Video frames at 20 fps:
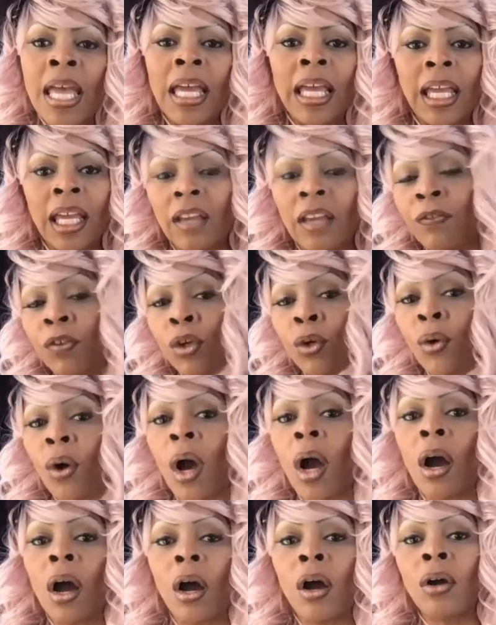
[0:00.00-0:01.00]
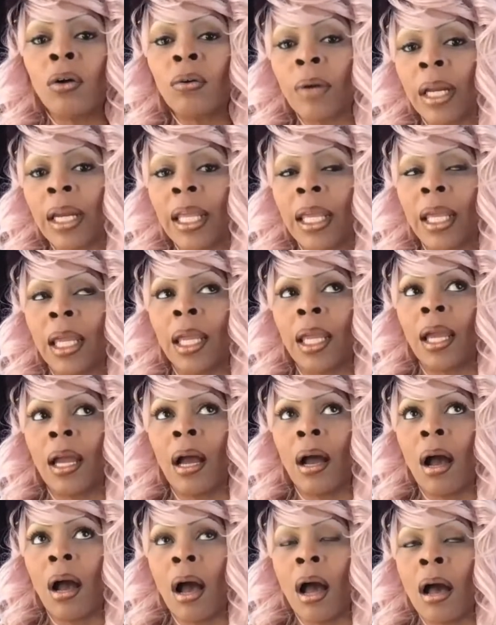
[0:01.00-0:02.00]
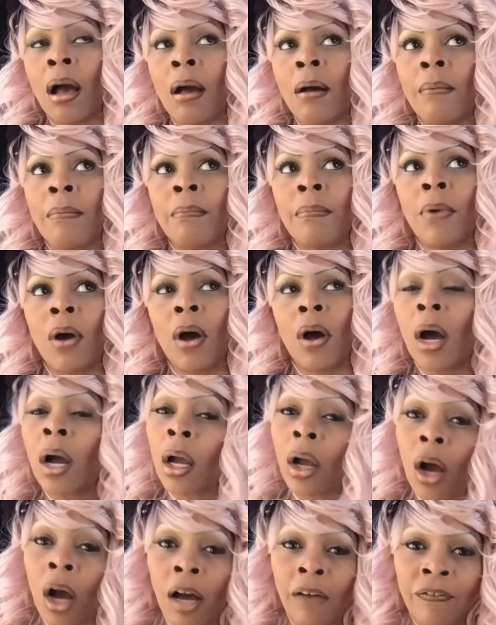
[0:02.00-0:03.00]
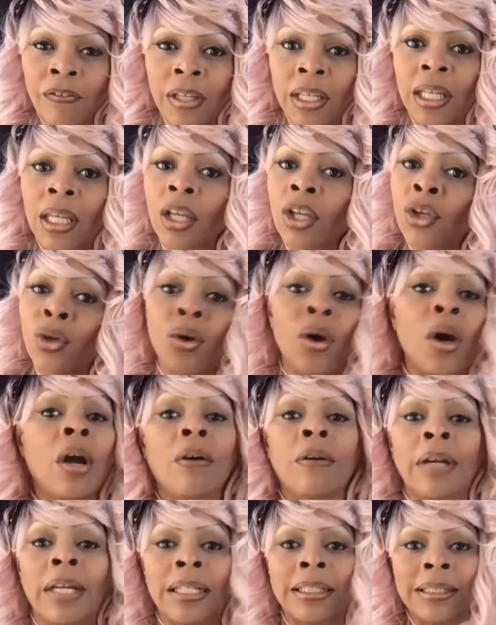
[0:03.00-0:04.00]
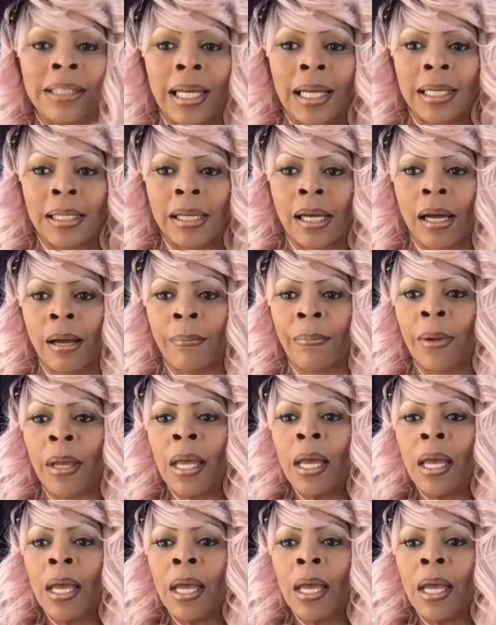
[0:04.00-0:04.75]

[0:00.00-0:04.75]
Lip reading: If you are already on coffee, you already signed up.